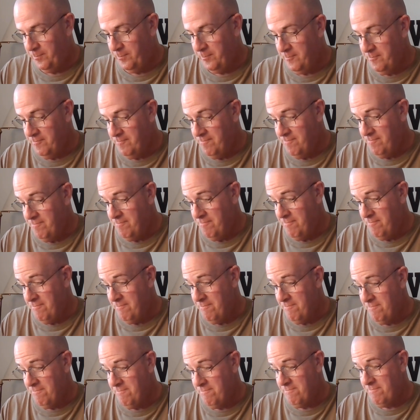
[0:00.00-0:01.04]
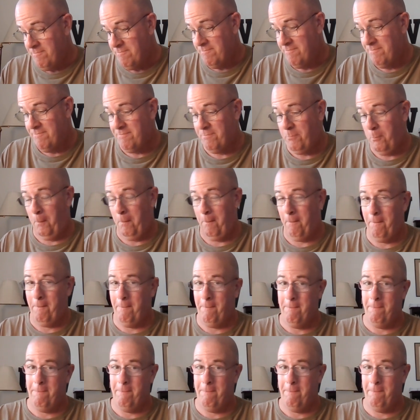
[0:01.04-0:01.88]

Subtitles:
(silence)